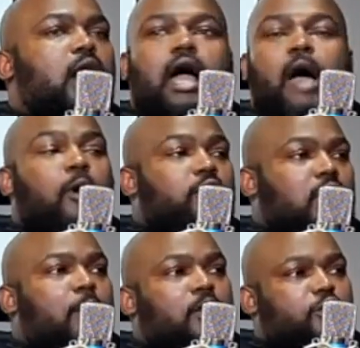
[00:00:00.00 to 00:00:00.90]
about
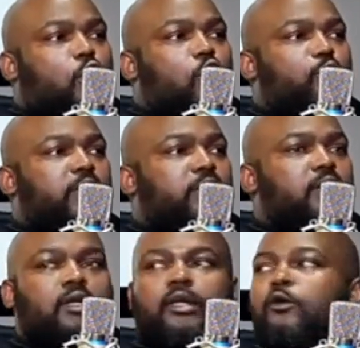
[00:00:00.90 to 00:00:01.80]
the homie.
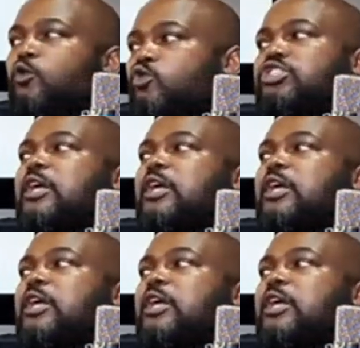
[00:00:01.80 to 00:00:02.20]
Who knows she